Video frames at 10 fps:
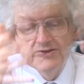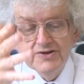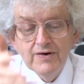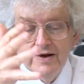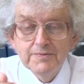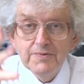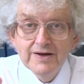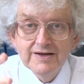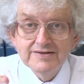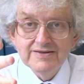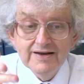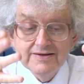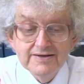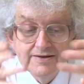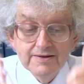So I'm quite
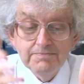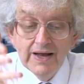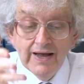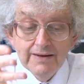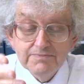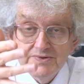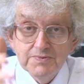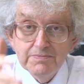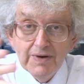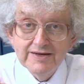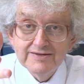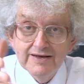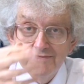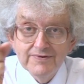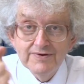excited that perhaps we might
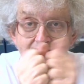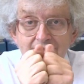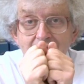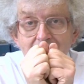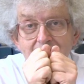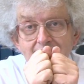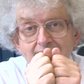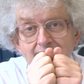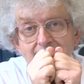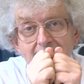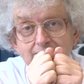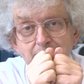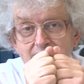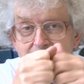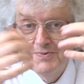have an
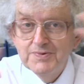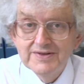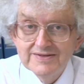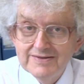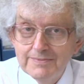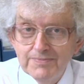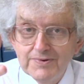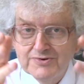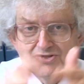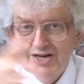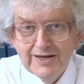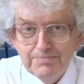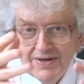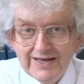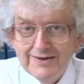element with a symbol
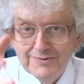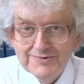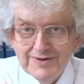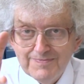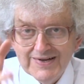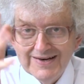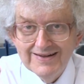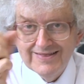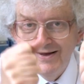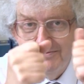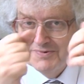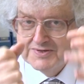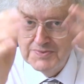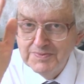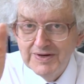JP or something like that,
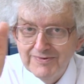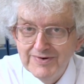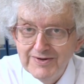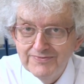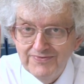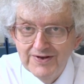which would be a real